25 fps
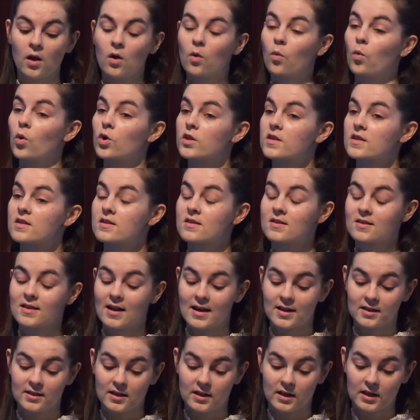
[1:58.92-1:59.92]
what's
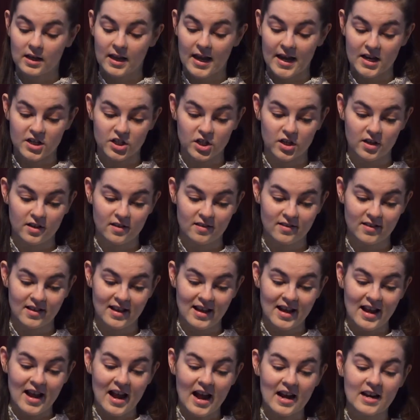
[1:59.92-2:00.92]
inside the collections,
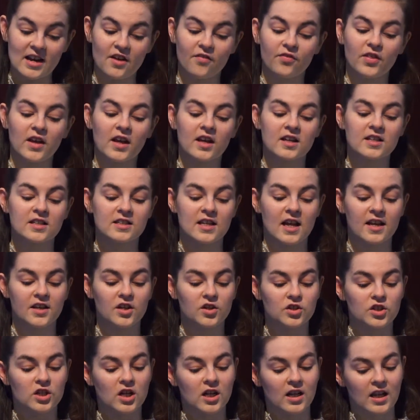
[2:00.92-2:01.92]
and if they continue
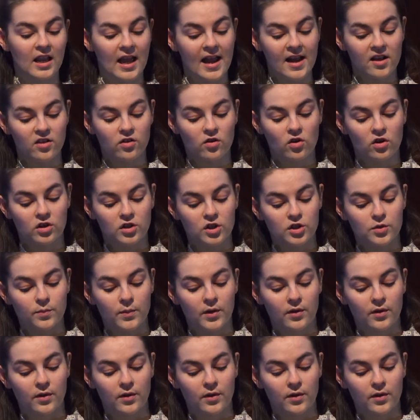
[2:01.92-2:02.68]
to collect Scottish